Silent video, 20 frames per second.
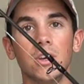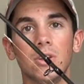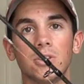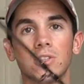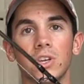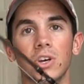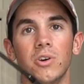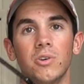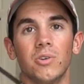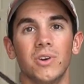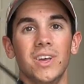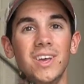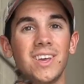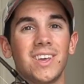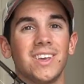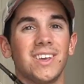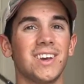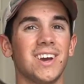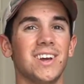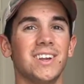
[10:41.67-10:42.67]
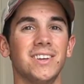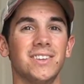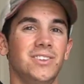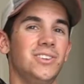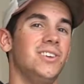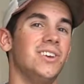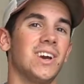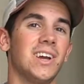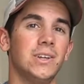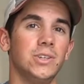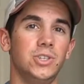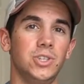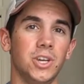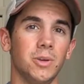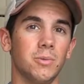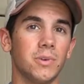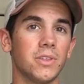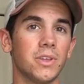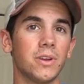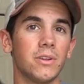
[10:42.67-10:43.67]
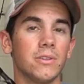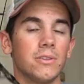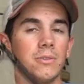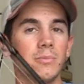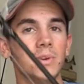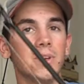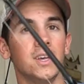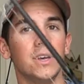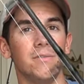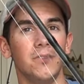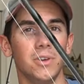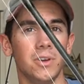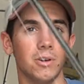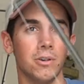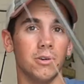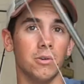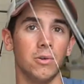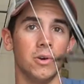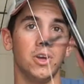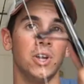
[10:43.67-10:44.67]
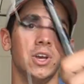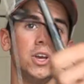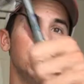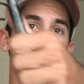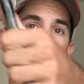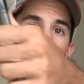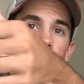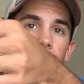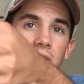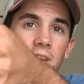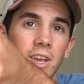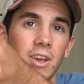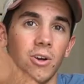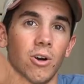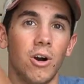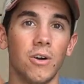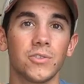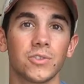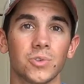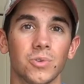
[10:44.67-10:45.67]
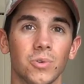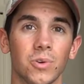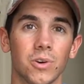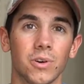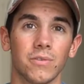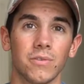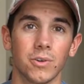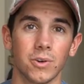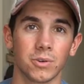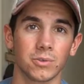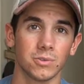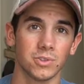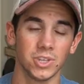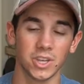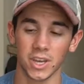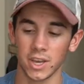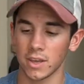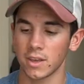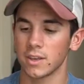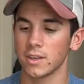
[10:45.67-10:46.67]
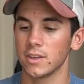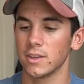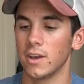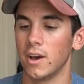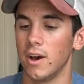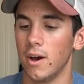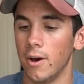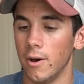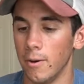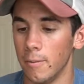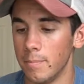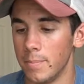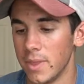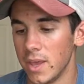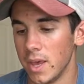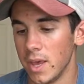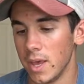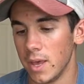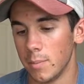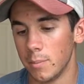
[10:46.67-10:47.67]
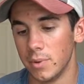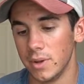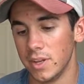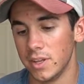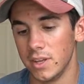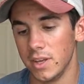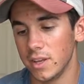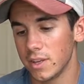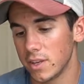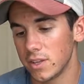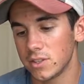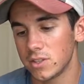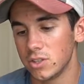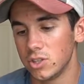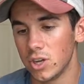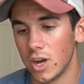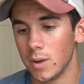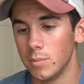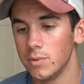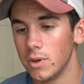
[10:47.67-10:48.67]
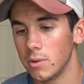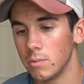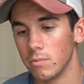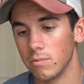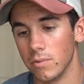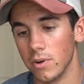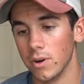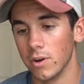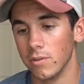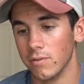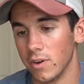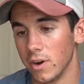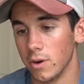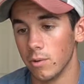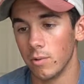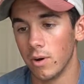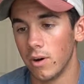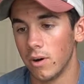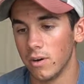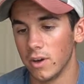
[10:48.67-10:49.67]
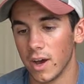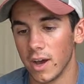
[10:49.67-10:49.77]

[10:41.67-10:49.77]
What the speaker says: so it can you can kind of jig with it a little bit if you go jigging offshore, vertical jigging, but it gets the job done very, very well.